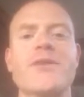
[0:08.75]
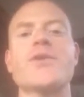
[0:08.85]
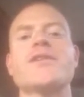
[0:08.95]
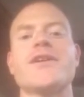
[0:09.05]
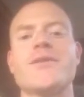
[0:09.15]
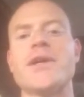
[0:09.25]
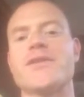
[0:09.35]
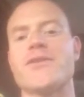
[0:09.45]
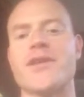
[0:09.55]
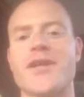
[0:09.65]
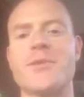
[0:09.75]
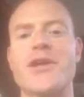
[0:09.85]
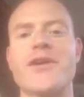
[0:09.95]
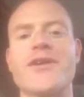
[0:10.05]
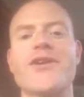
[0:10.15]
I want to tell you about this teddy
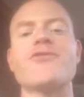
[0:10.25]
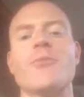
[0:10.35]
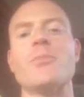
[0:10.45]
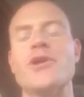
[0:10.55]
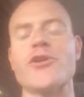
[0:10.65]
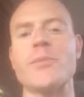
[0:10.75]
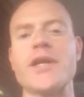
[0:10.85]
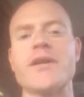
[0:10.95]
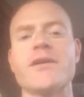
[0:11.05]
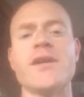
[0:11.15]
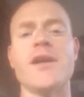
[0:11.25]
bear right here. It's from Build-A-Bear.